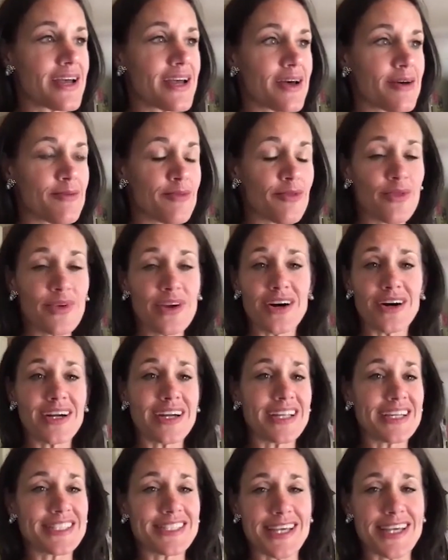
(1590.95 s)
And we all
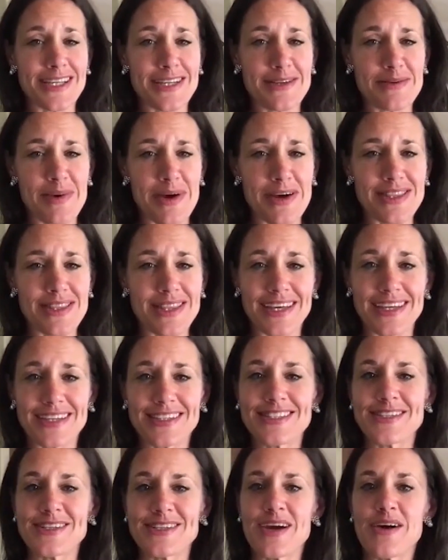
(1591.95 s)
get excited about
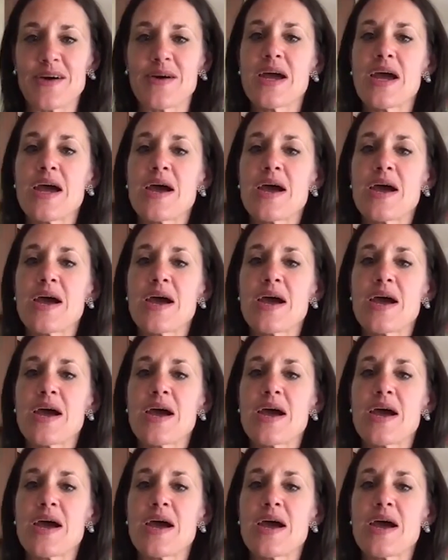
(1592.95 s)
things, you know.